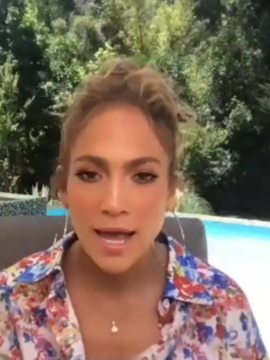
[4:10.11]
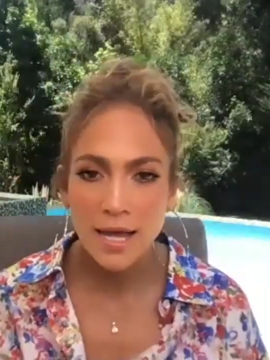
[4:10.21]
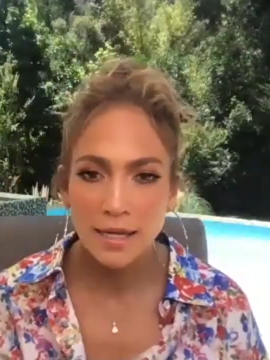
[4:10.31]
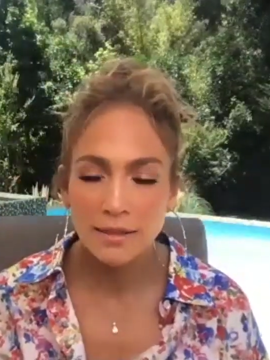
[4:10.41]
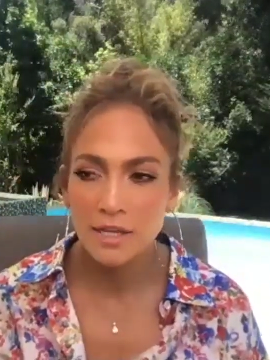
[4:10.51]

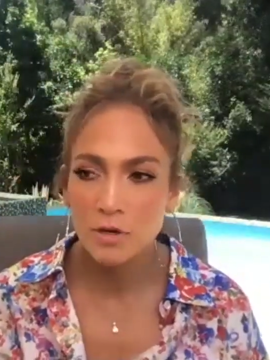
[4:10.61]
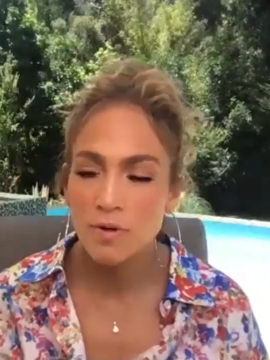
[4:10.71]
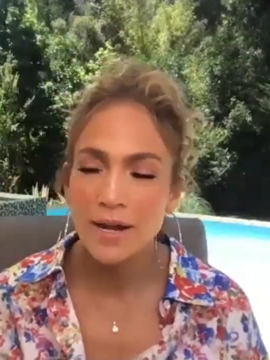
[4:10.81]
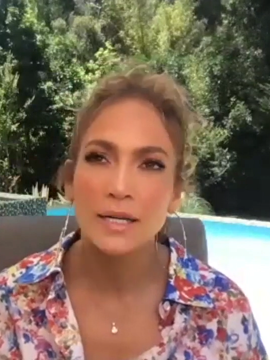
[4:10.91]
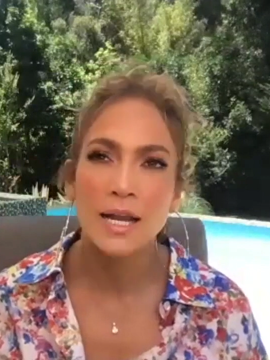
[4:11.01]
And I think
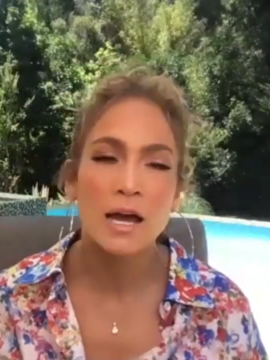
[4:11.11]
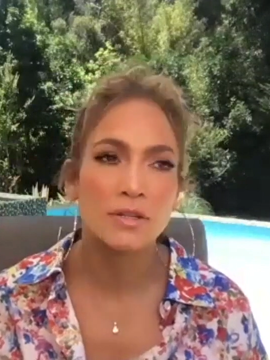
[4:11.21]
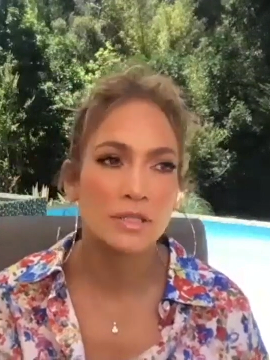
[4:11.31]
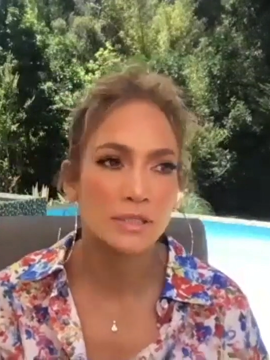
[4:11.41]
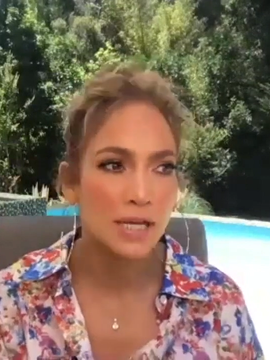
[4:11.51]
right
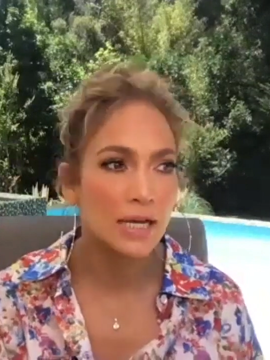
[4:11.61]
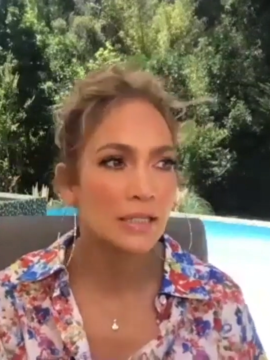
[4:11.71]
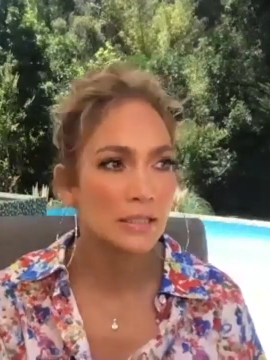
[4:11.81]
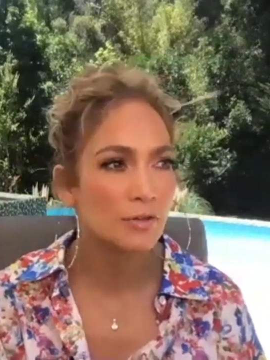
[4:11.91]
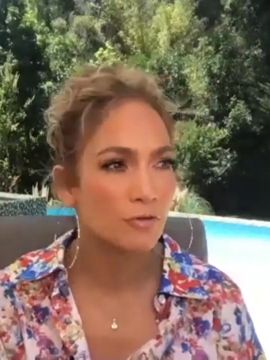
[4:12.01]
now the
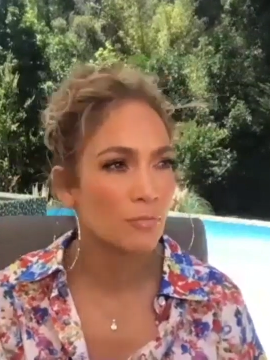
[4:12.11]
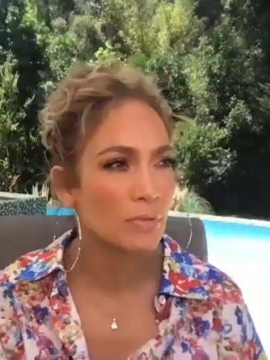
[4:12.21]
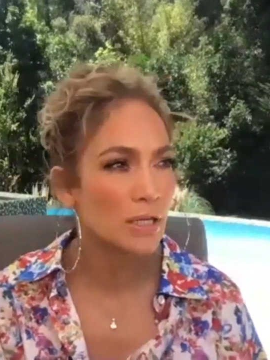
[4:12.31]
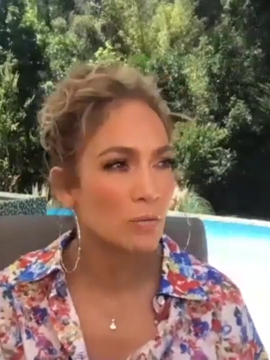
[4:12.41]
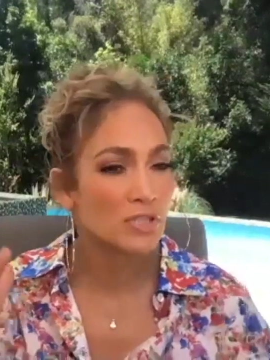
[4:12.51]
exciting thing for
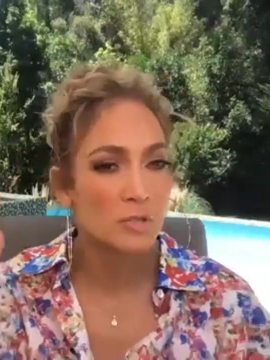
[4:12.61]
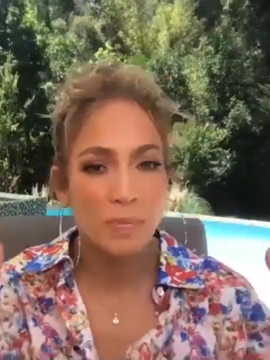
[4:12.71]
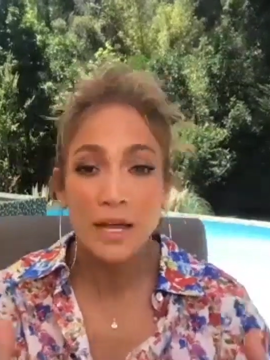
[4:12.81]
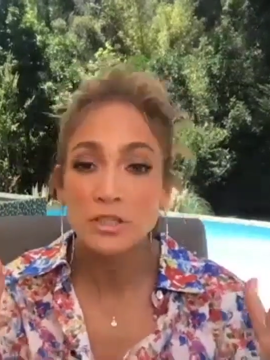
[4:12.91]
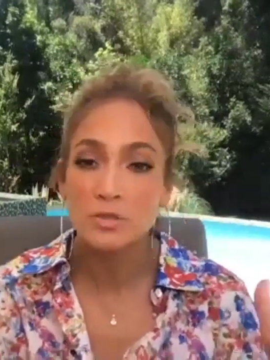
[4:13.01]
me with
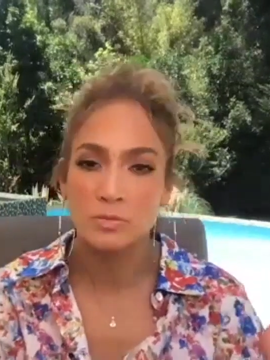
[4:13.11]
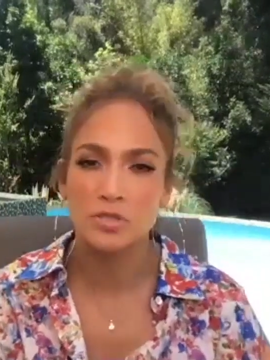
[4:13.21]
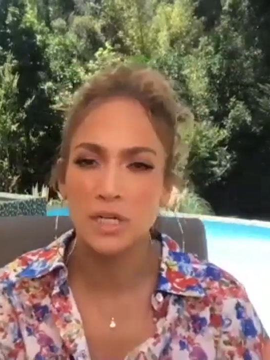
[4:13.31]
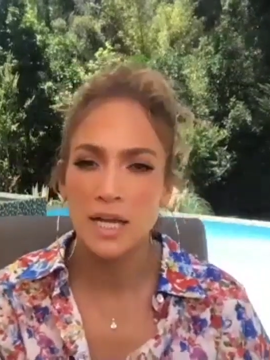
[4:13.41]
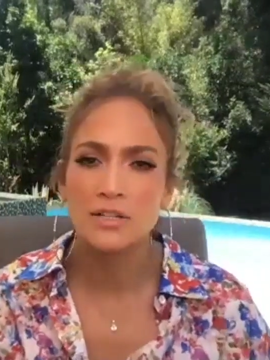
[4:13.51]
Spanish
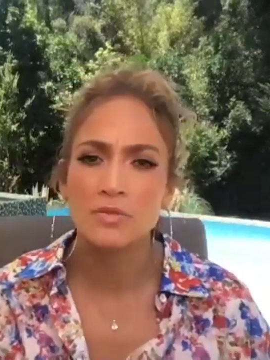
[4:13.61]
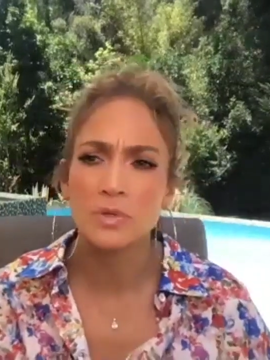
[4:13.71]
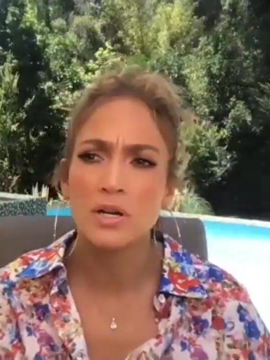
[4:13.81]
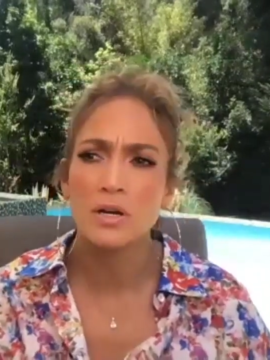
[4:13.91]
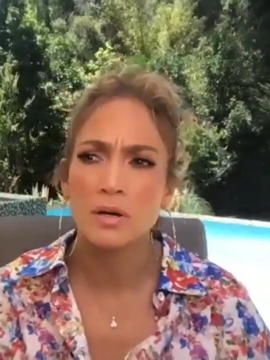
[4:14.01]
music, it has
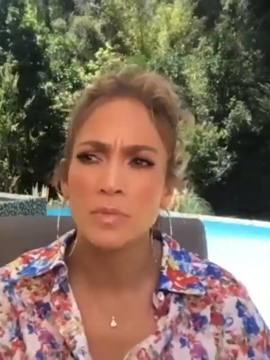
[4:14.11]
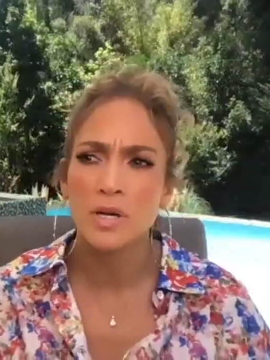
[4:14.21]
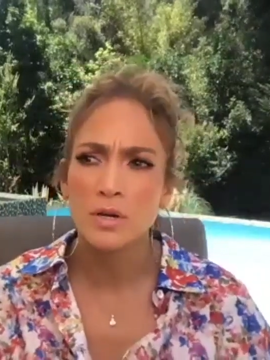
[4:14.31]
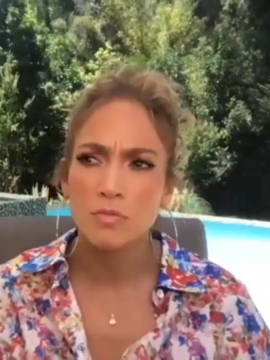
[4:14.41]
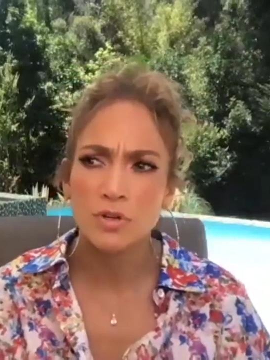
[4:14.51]
become
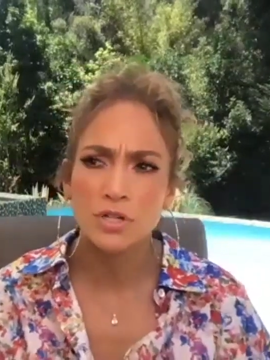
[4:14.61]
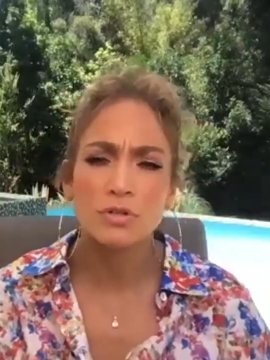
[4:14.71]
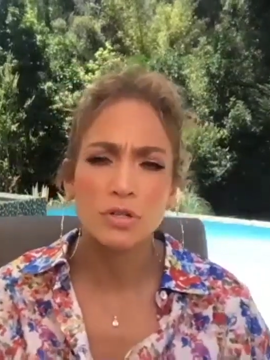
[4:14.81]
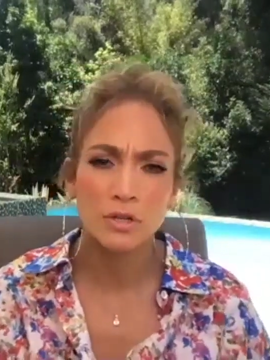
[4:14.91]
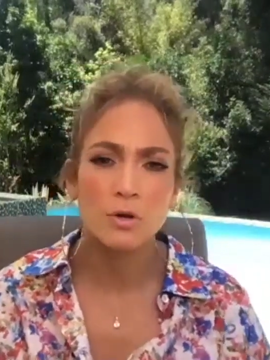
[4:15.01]

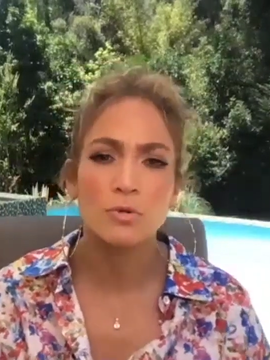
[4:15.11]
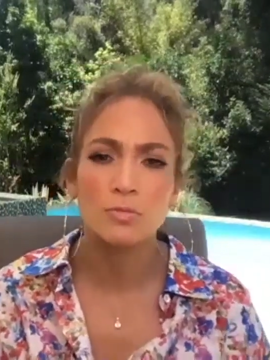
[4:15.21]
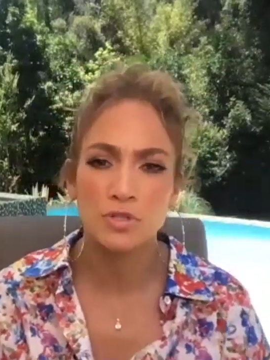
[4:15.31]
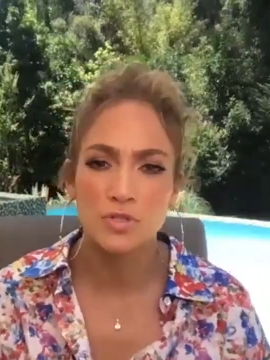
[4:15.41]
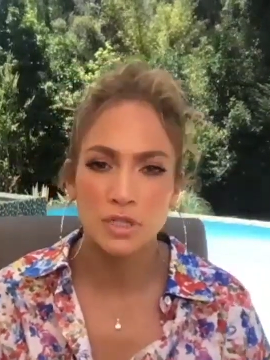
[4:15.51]
real
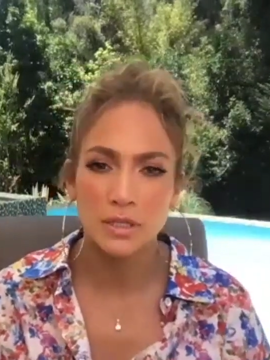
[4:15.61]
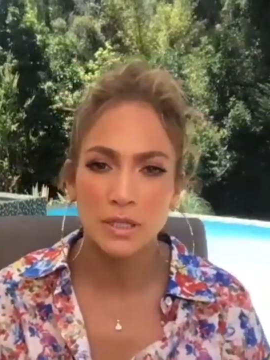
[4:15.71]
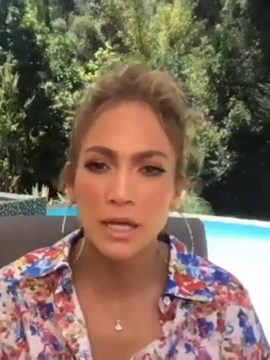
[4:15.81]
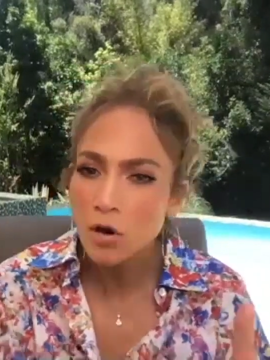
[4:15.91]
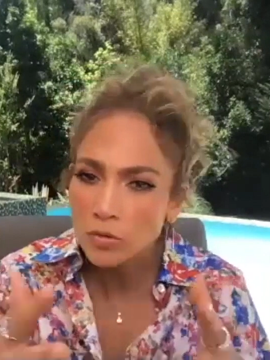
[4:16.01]
global music,
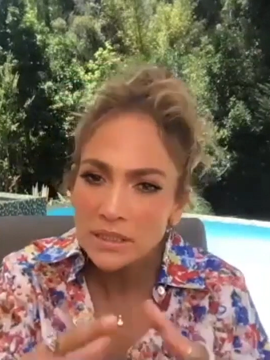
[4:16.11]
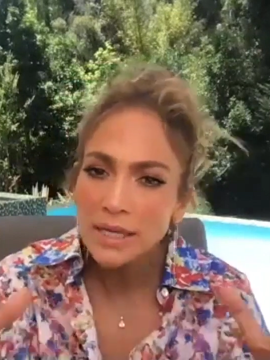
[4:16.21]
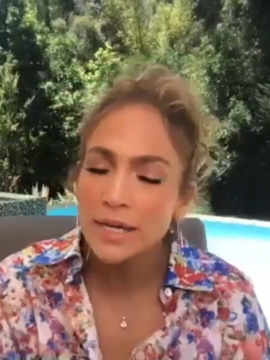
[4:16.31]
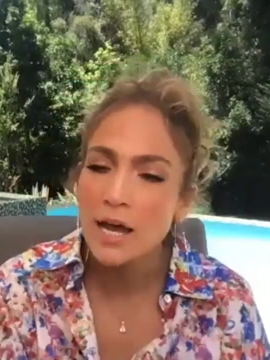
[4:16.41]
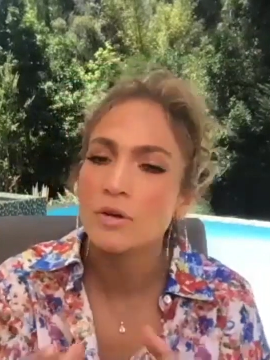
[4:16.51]
only
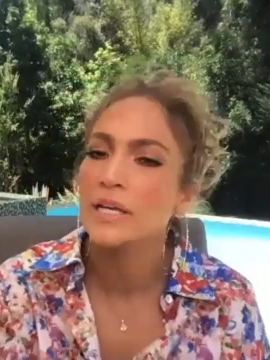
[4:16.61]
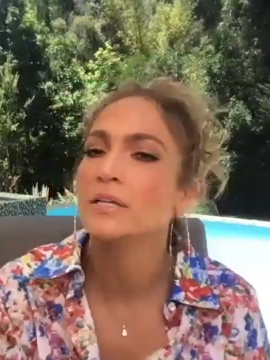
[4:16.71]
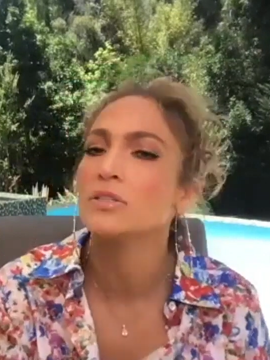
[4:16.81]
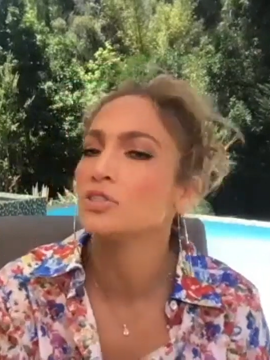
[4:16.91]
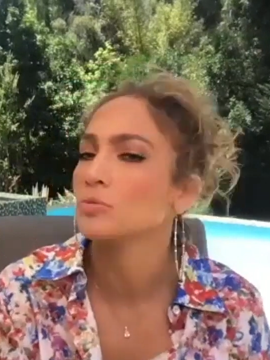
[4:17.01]
like how
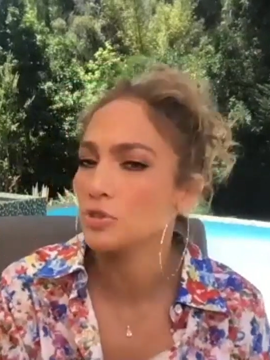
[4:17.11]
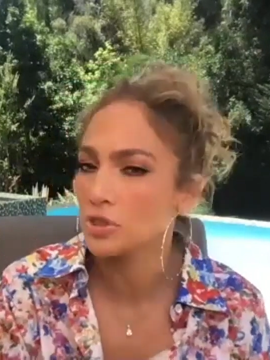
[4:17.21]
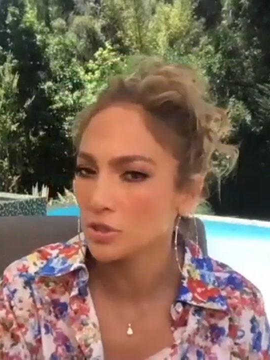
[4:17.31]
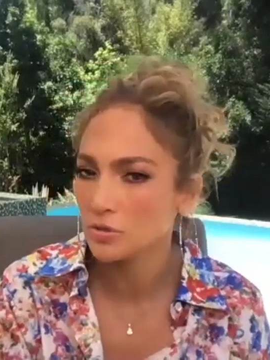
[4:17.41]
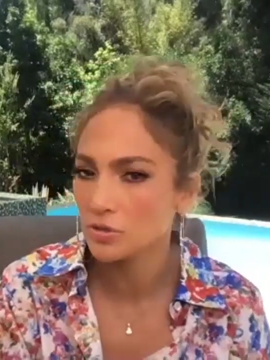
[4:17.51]
English
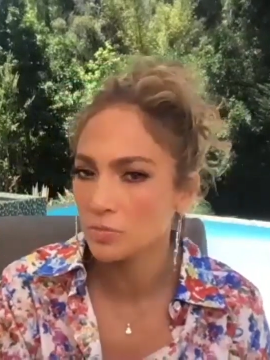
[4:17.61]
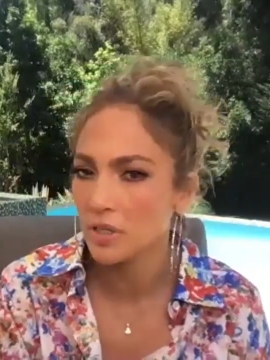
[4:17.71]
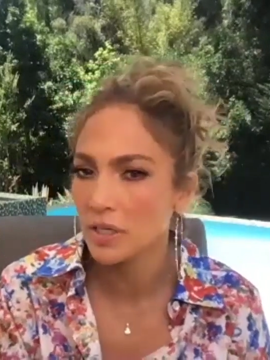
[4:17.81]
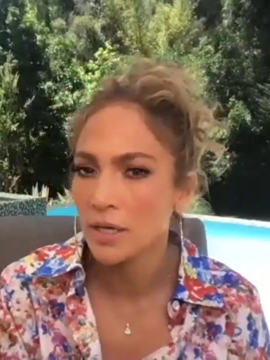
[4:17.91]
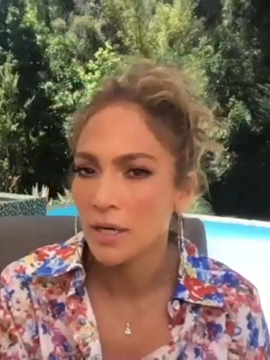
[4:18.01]
music used to
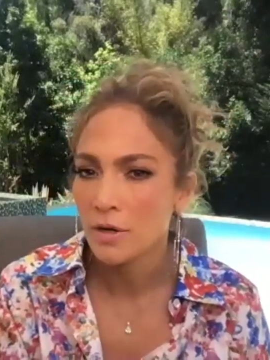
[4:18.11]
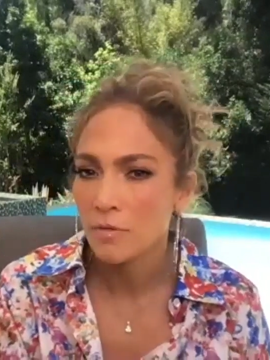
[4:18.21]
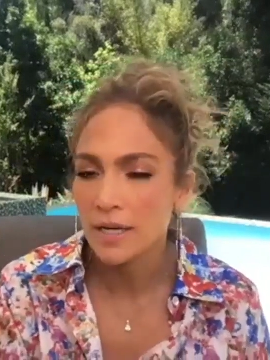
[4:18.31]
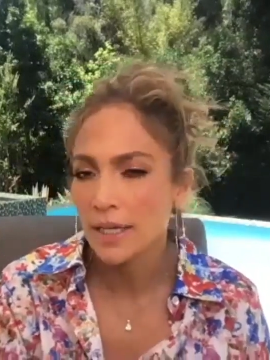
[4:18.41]
be, right?